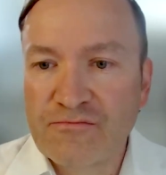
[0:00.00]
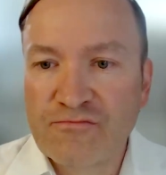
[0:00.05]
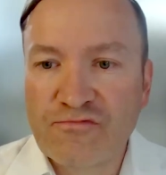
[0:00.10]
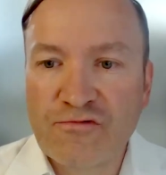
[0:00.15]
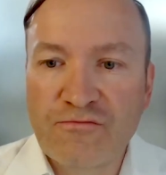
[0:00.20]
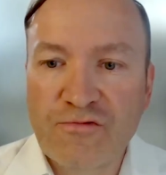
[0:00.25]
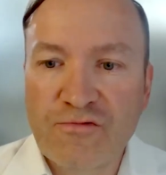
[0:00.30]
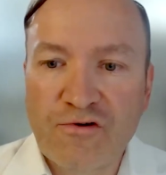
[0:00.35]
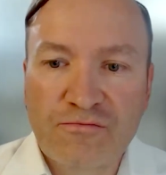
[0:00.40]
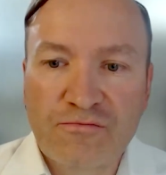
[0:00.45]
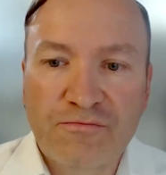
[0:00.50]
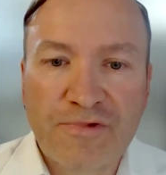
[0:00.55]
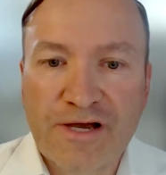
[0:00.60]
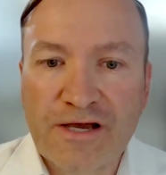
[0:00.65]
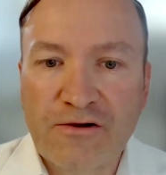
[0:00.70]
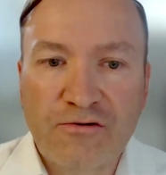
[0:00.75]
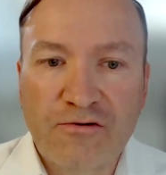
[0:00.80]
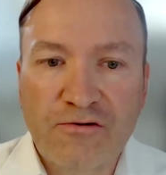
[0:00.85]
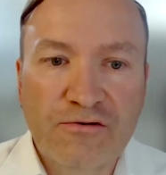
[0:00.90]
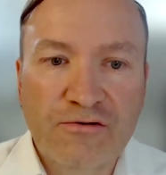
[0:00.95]
promote
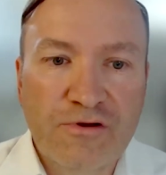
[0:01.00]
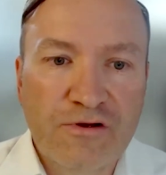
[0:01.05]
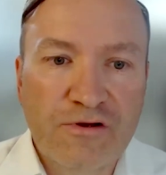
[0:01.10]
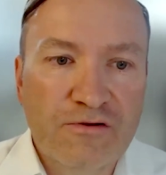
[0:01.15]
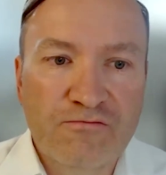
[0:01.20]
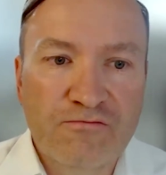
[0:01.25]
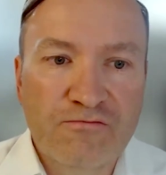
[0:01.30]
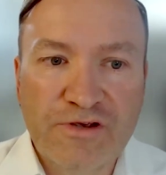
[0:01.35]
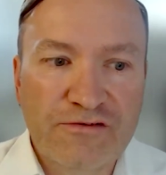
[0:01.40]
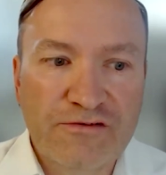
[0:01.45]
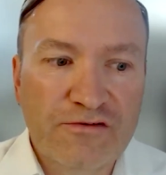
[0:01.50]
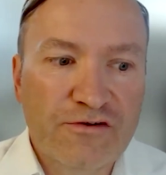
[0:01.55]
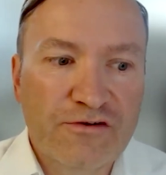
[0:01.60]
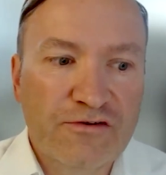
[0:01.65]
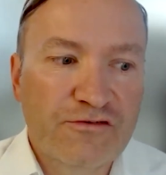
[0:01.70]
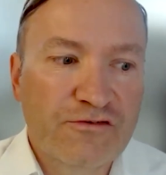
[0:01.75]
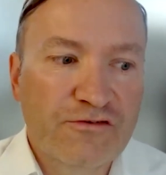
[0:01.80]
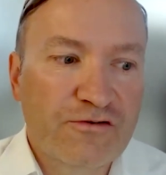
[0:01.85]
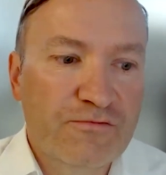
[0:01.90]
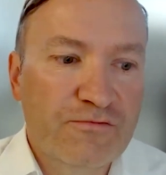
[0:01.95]
my own
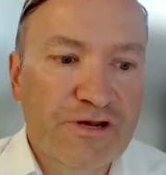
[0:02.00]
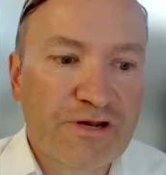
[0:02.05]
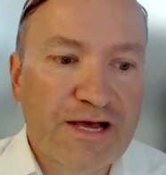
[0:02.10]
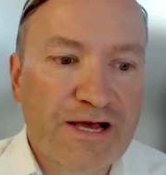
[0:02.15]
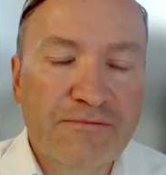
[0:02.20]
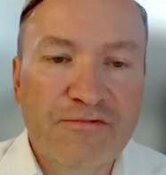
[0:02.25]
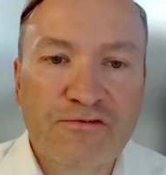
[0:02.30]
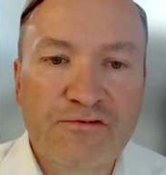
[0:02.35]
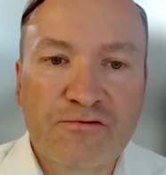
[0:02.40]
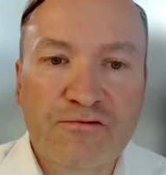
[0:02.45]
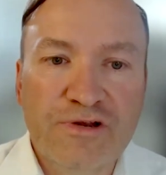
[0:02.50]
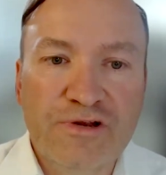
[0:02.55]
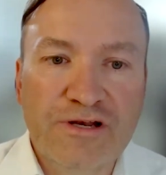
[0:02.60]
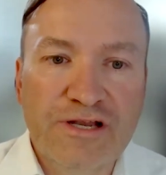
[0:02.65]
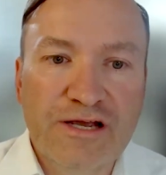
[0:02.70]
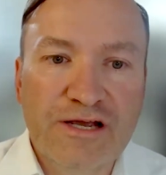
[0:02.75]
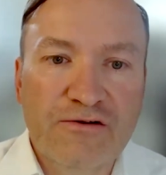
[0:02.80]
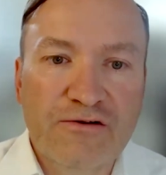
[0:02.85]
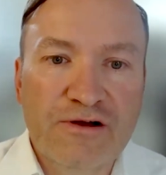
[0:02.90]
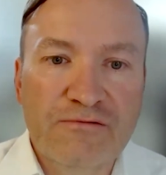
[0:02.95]
research or what I'm doing there.